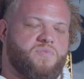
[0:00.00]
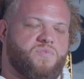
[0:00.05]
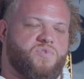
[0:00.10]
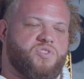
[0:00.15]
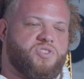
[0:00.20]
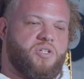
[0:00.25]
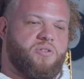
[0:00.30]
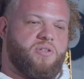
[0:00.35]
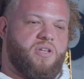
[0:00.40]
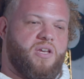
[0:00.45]

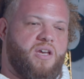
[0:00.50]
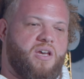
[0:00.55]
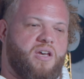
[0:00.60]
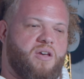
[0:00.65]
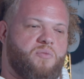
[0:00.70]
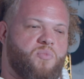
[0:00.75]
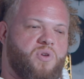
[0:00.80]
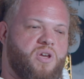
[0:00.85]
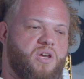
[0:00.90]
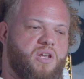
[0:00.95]
so
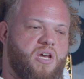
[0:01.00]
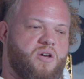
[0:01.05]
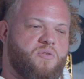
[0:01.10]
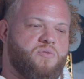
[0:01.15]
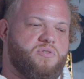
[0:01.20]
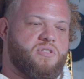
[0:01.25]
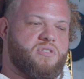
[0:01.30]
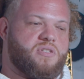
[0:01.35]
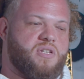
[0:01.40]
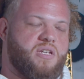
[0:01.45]
yeah, man, that
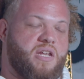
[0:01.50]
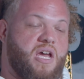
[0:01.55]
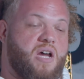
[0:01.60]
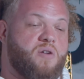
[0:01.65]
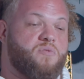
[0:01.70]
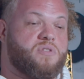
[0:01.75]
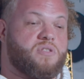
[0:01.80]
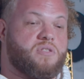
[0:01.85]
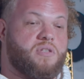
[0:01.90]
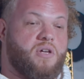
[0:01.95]
was and
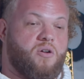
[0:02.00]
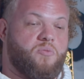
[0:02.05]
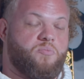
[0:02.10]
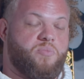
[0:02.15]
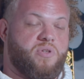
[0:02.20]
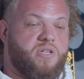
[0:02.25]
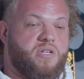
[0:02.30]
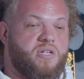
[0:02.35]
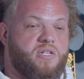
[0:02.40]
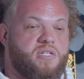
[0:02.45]
that was dope
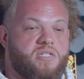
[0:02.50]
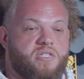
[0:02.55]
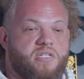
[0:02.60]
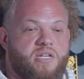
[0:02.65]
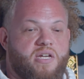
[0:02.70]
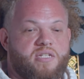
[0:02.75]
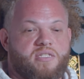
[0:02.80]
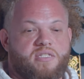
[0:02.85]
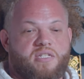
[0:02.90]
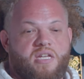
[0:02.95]
because
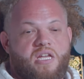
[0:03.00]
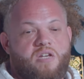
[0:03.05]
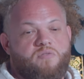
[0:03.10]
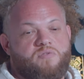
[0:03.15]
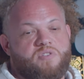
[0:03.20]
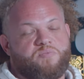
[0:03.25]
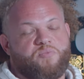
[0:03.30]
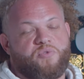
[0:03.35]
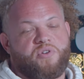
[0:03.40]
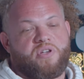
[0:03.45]
Shantae
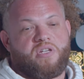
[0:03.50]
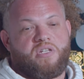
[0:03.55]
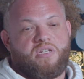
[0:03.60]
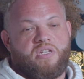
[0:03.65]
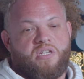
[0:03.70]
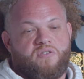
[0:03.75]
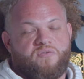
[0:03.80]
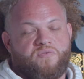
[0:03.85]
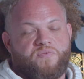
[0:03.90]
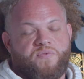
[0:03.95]
was bringing
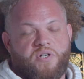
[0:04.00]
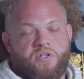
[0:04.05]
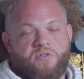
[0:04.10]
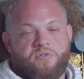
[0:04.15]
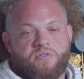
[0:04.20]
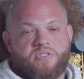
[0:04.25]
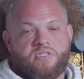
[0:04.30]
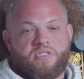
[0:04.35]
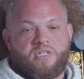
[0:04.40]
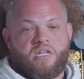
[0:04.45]
in
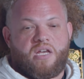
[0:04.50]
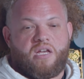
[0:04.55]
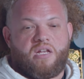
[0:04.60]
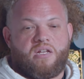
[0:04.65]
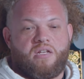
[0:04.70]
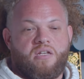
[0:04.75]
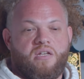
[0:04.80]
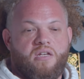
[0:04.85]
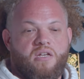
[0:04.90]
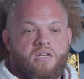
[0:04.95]
folks
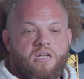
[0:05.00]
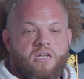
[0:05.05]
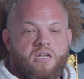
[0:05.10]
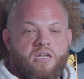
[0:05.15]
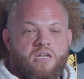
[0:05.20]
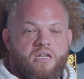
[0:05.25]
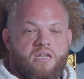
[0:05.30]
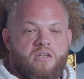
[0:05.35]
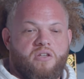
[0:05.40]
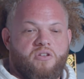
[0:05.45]
that,
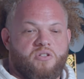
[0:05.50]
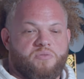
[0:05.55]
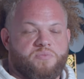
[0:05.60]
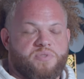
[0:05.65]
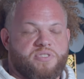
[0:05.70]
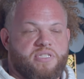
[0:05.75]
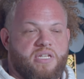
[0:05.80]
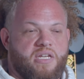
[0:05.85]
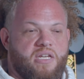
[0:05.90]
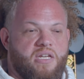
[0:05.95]
you know what I'm
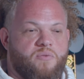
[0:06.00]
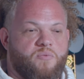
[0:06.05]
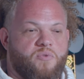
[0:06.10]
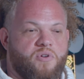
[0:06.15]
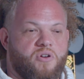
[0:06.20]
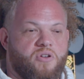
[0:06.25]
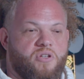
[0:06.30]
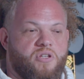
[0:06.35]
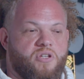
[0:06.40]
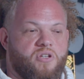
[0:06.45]
saying,
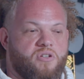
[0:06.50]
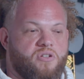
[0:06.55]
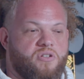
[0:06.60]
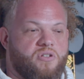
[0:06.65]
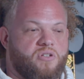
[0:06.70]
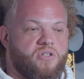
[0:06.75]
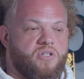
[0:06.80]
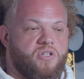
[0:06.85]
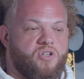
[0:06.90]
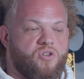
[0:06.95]
where
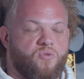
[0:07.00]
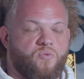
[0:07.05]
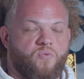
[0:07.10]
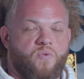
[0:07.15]
your your